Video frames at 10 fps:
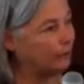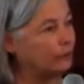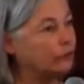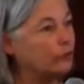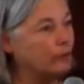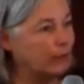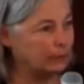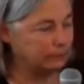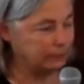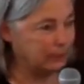There's a
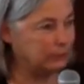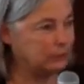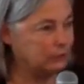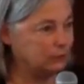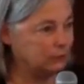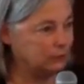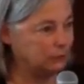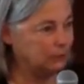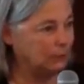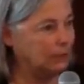lot of relation
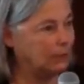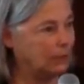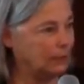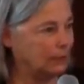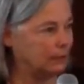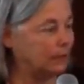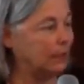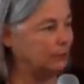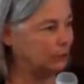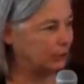to
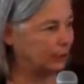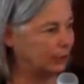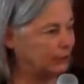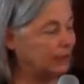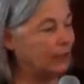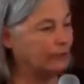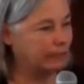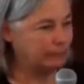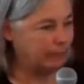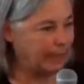climate change, health
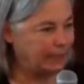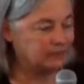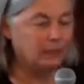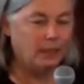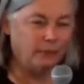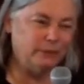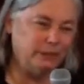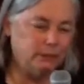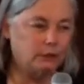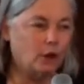impacts, and we
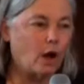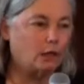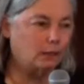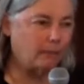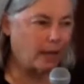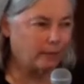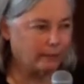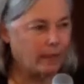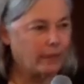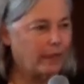need to talk
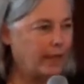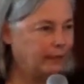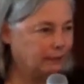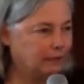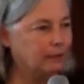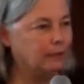about that